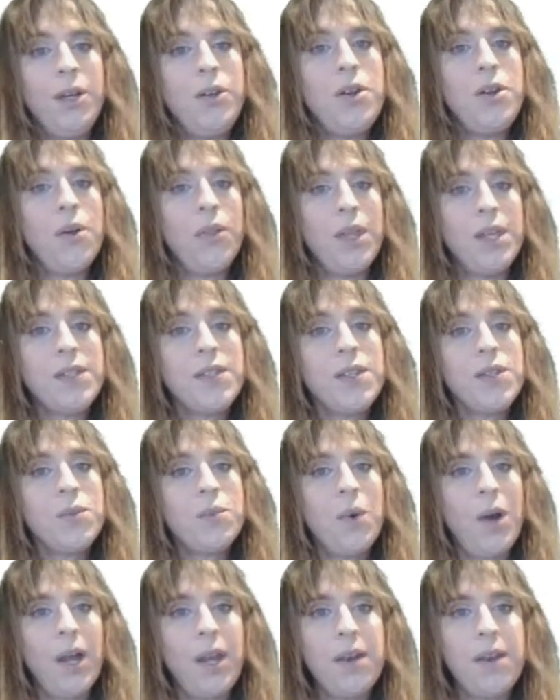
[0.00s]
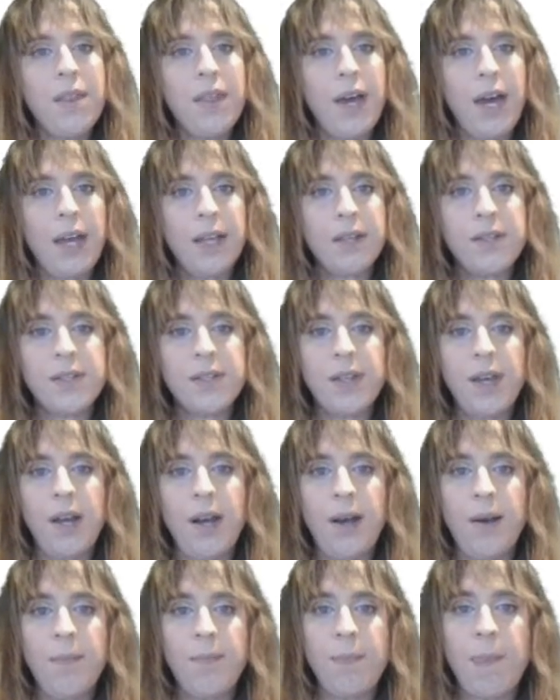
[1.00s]
Now this is one that,
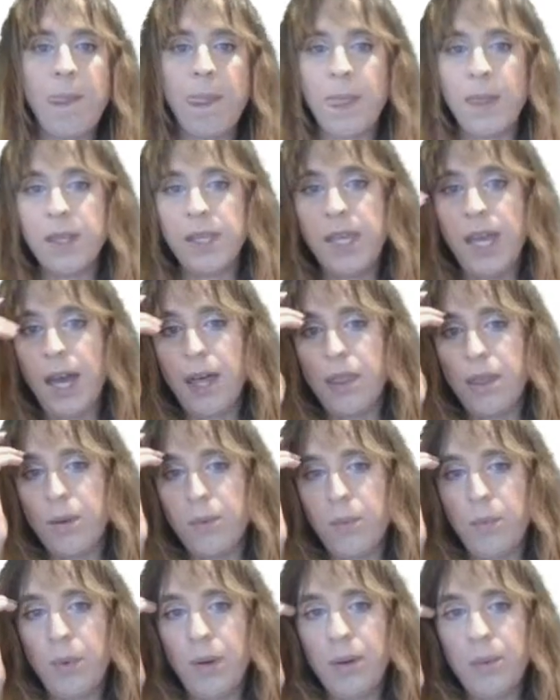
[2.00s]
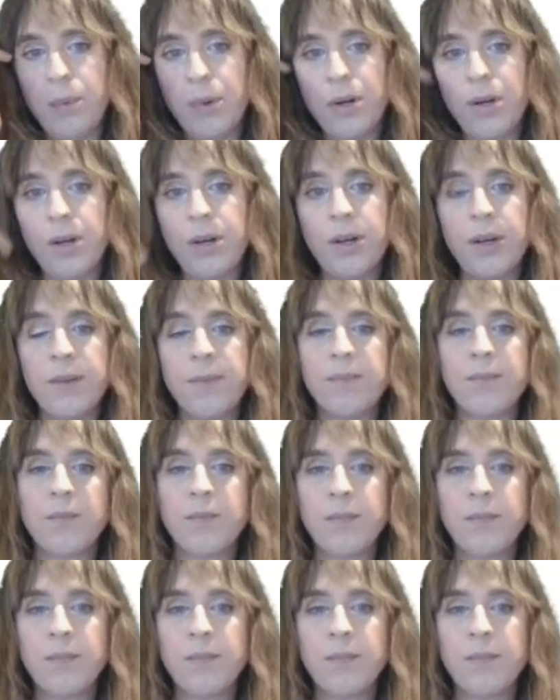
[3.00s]
yeah, that we were,